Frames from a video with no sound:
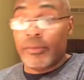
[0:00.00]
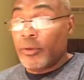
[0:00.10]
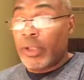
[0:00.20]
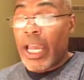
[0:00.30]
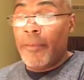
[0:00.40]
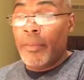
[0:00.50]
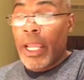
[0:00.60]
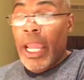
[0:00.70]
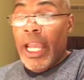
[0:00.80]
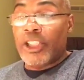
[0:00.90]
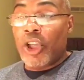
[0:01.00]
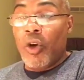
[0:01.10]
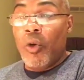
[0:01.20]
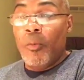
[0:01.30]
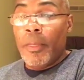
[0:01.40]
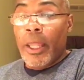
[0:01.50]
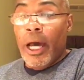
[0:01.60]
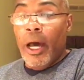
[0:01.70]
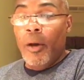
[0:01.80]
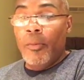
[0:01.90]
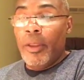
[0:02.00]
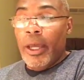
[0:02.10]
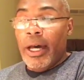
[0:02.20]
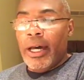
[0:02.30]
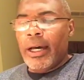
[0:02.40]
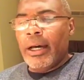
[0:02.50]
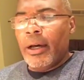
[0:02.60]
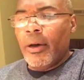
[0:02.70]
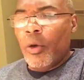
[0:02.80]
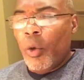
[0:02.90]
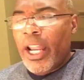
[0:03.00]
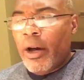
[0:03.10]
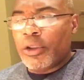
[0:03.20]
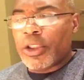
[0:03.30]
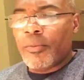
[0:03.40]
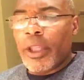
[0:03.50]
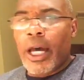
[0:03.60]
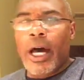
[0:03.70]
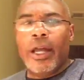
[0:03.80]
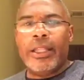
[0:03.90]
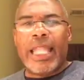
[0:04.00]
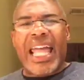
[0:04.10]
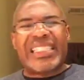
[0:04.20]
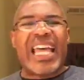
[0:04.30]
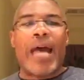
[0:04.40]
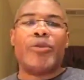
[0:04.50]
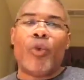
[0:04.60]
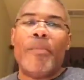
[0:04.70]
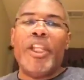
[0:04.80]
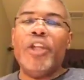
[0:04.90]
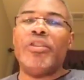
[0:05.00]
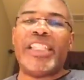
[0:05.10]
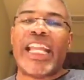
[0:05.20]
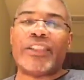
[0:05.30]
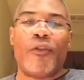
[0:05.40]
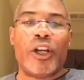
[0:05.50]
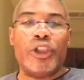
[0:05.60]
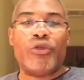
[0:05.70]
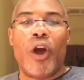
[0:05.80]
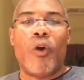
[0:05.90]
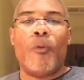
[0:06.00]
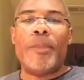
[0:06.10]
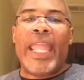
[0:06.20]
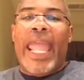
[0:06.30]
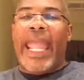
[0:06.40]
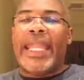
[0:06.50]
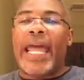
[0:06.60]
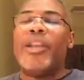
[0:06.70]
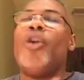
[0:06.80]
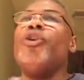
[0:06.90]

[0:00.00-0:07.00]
Okay? And so, what else? A lot of times women use sex for control. And I know